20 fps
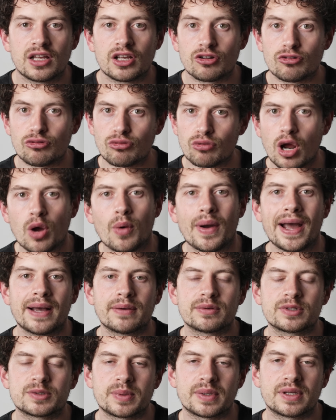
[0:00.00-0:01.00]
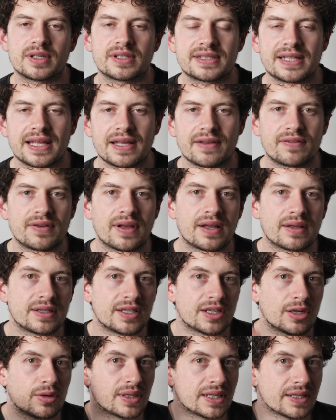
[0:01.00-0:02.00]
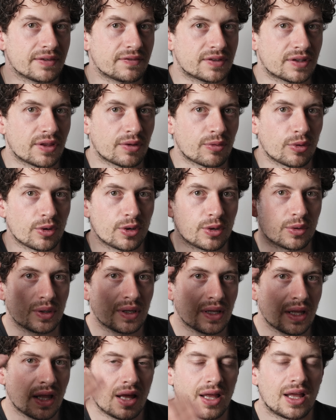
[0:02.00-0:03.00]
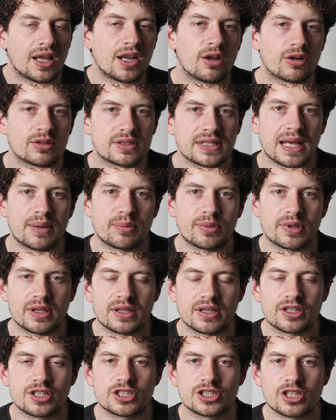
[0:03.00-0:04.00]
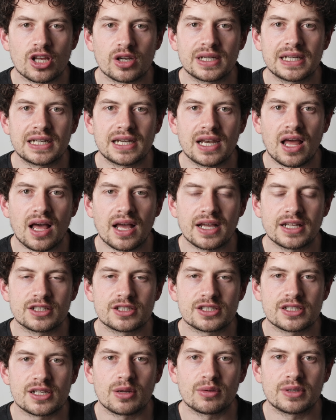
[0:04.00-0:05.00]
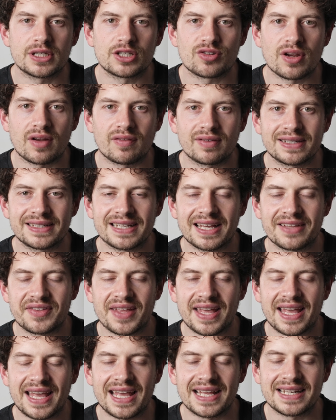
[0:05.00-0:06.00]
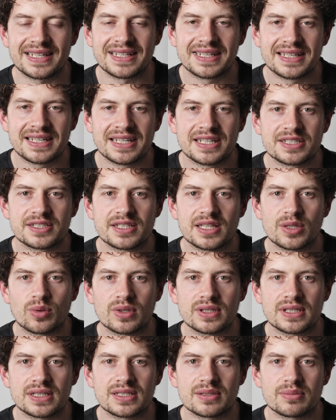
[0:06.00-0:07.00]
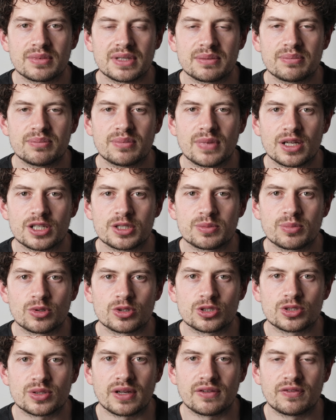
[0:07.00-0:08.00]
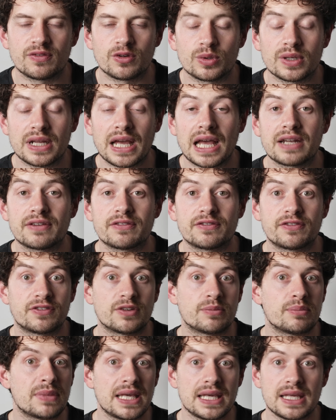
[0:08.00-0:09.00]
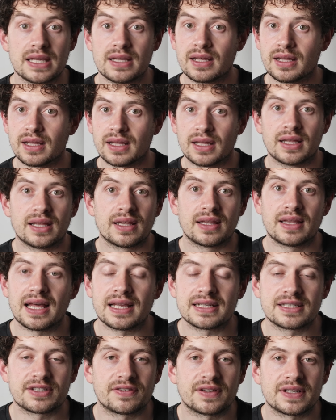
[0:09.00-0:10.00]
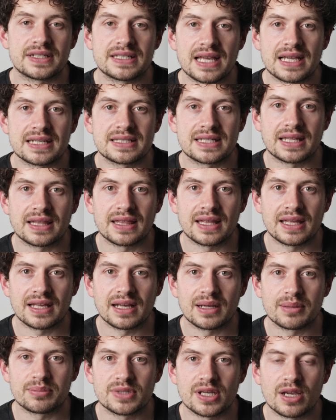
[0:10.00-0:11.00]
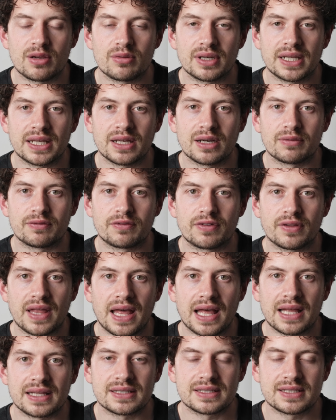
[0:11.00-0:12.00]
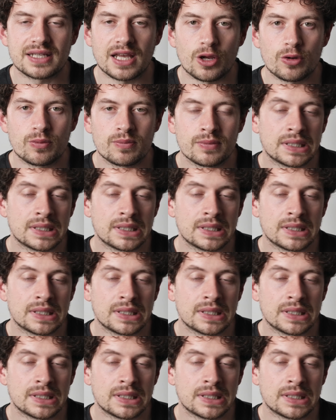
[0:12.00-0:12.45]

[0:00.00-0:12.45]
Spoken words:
grow outs because they've lived through a lockdown with a solid line slowly travelling down their head. So they're wanting something much more straightforward. And for me, that's a fantastic thing. I'm totally up for that. So